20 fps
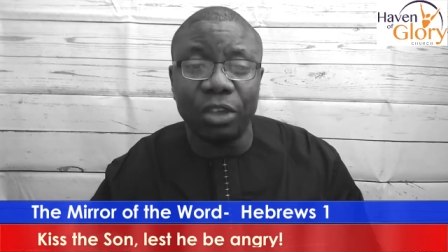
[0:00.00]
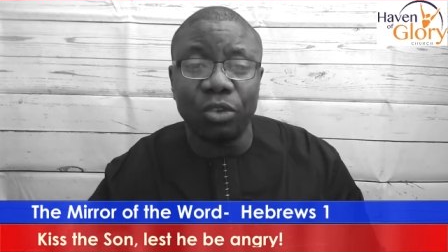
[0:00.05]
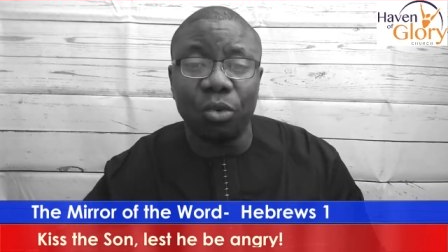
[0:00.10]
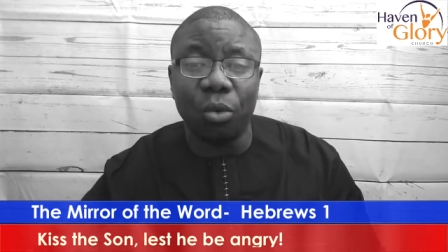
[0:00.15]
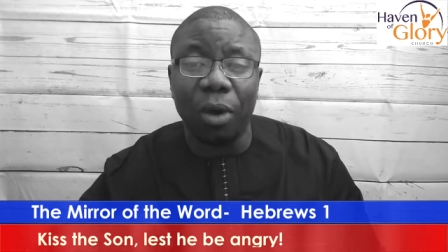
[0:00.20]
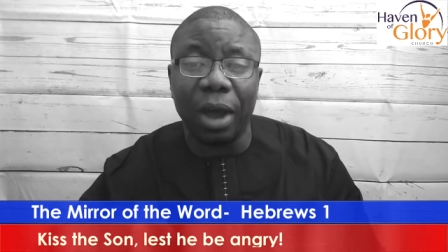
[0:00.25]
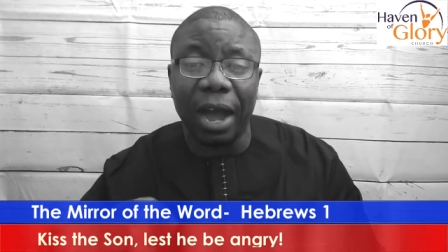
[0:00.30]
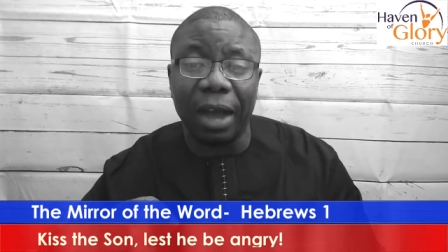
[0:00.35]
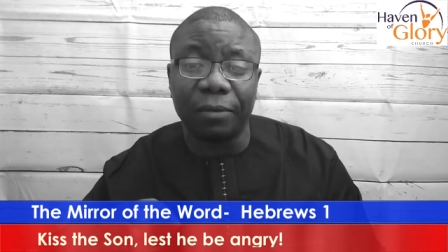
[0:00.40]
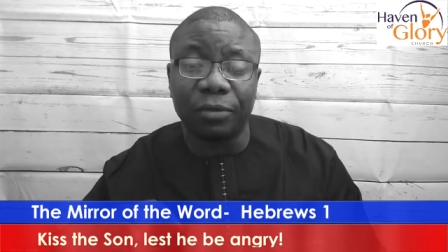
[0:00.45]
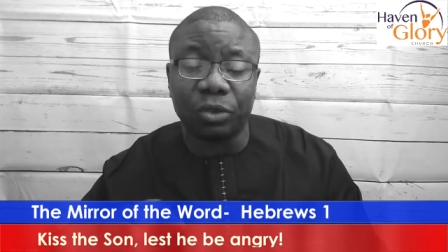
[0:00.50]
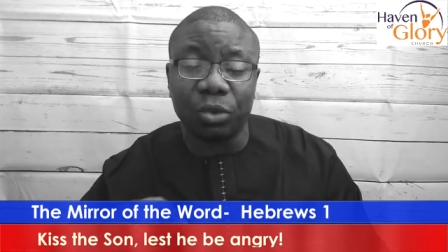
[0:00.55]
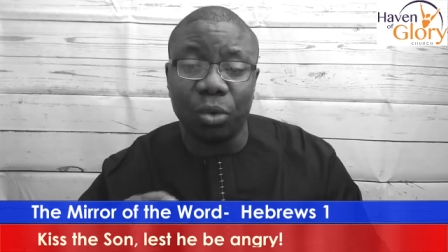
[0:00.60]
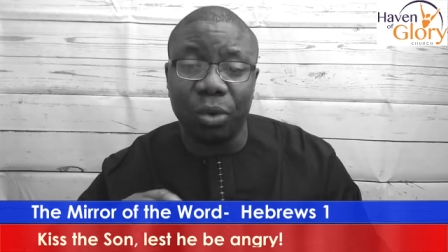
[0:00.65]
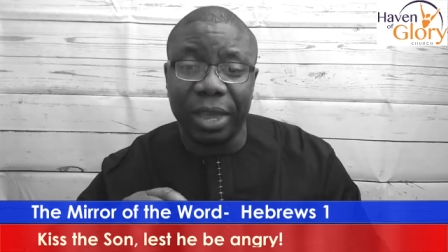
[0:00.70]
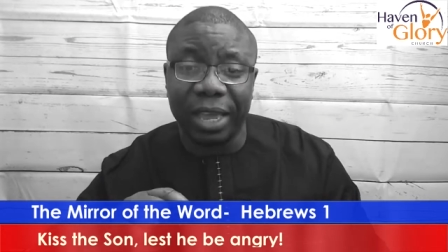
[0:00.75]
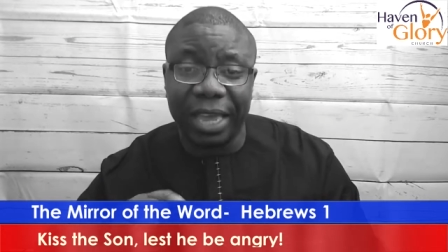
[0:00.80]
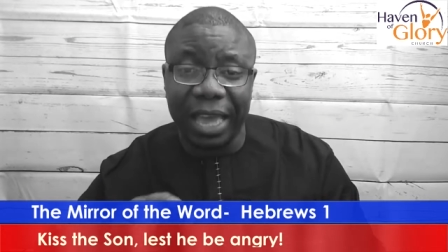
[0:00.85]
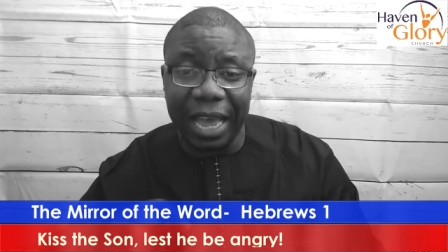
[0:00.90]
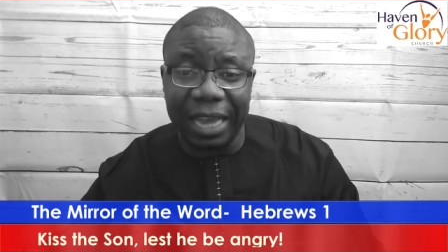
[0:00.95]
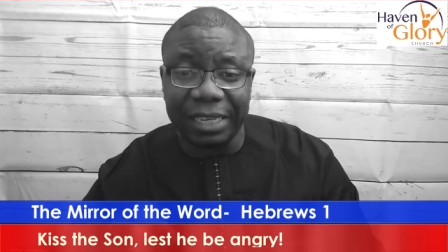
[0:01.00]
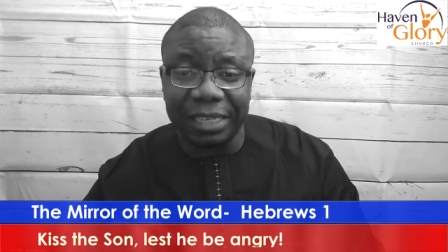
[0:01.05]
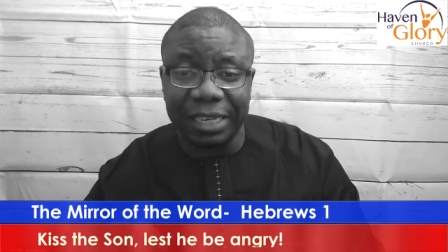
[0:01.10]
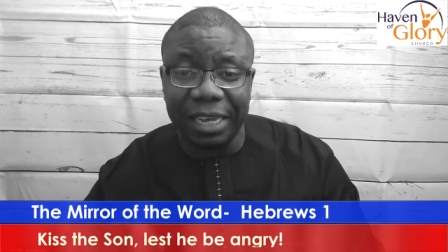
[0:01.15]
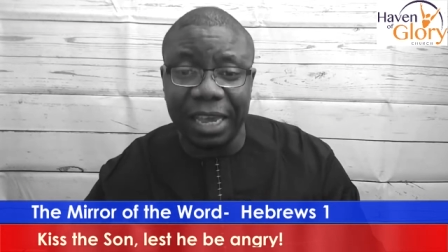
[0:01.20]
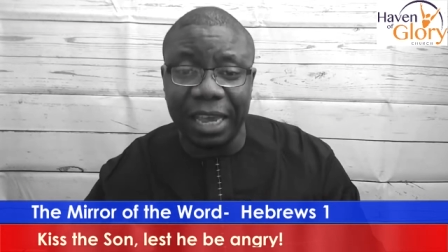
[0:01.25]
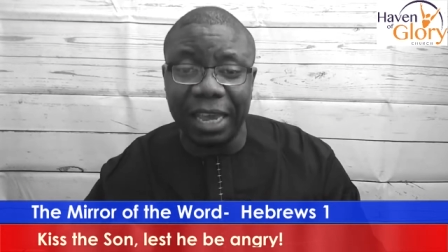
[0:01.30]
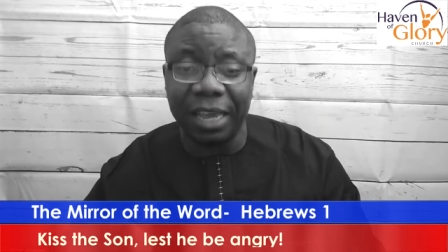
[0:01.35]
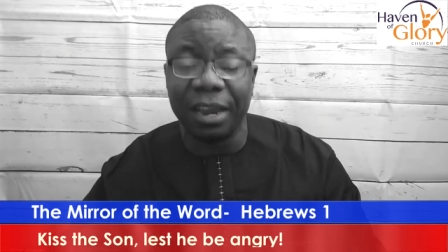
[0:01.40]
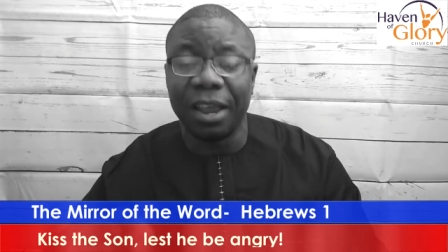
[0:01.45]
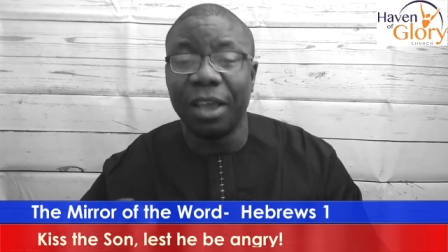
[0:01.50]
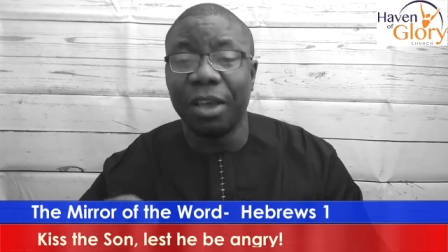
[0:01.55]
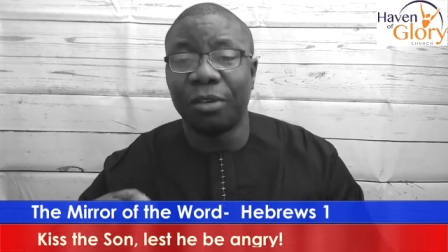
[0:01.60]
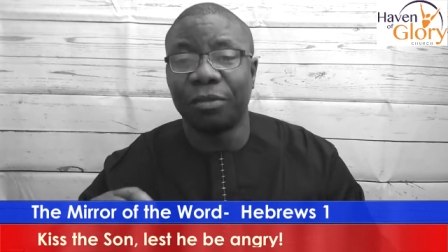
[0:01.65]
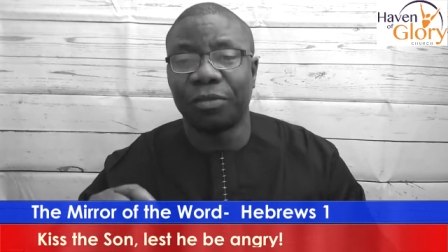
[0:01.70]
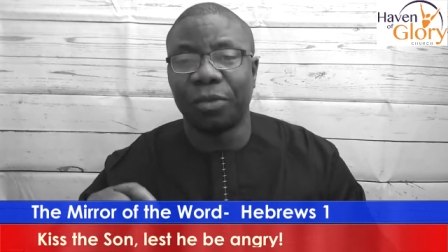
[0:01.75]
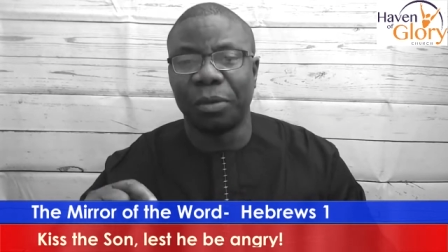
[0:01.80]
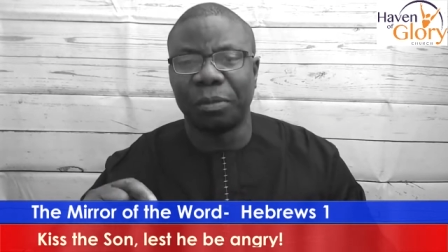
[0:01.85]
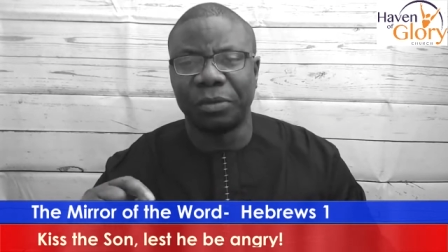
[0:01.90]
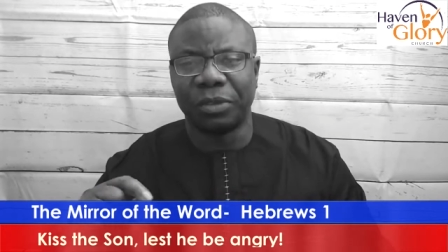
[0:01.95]
you have to get it
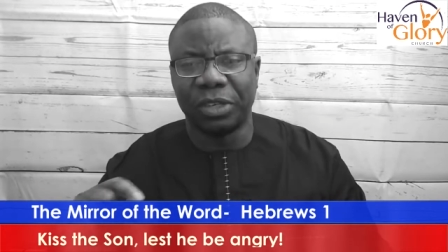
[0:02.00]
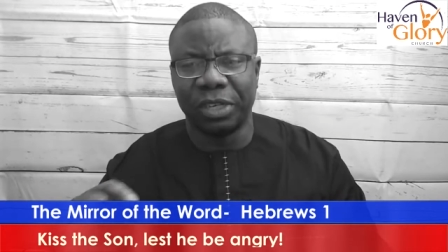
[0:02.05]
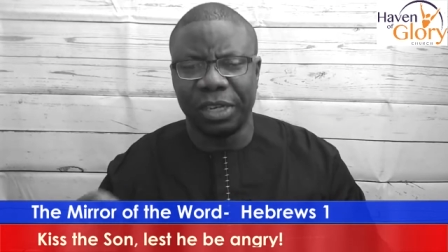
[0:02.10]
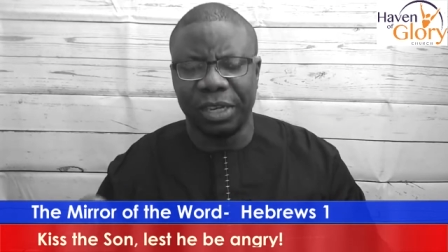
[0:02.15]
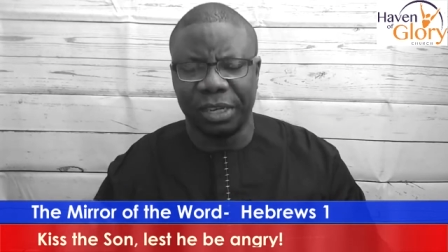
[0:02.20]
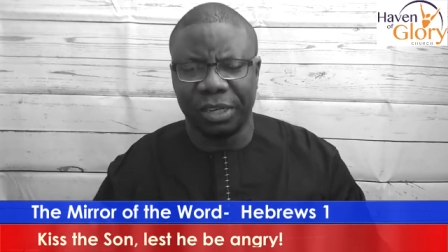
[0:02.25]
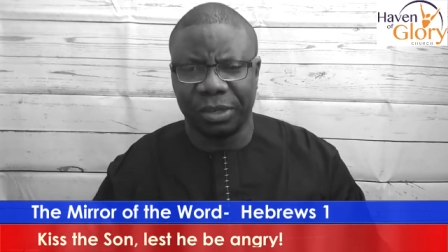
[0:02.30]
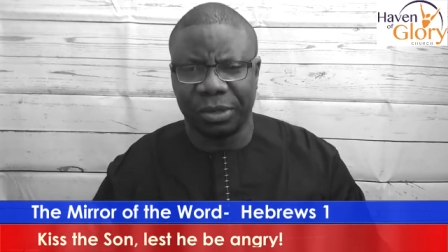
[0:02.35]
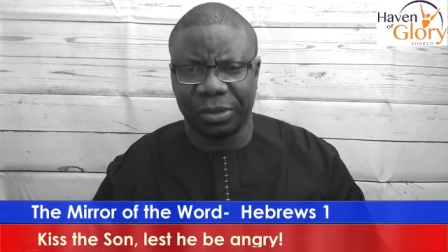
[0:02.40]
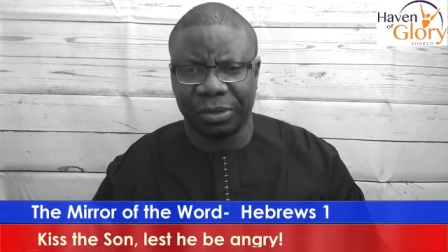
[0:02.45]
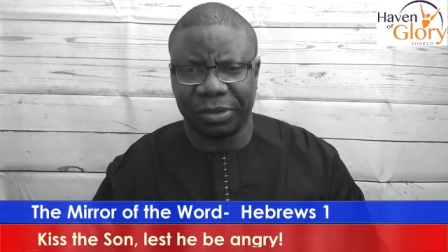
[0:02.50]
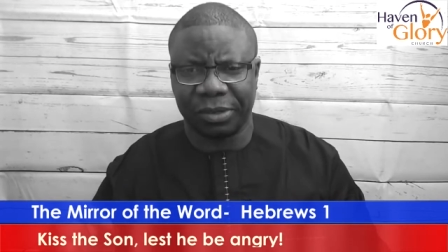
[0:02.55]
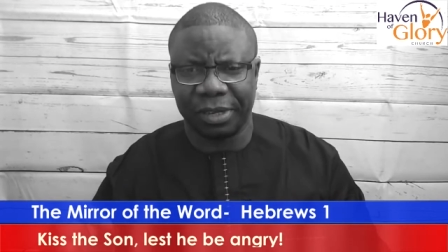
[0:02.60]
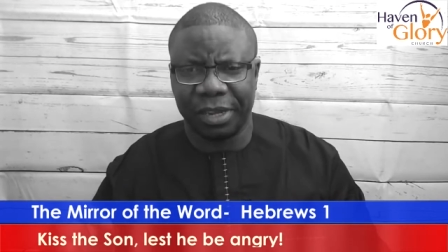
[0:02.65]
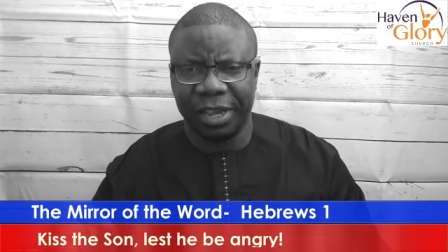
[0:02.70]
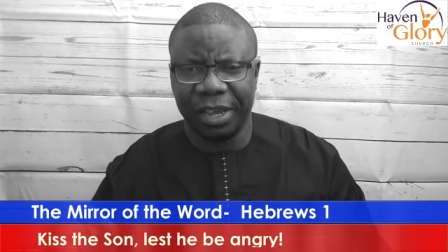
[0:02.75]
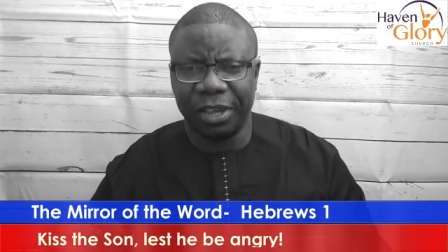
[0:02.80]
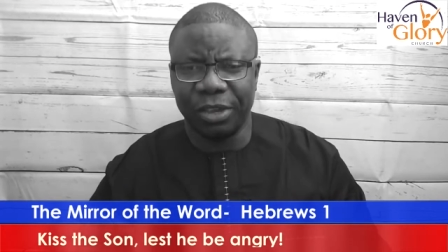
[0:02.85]
from Jesus.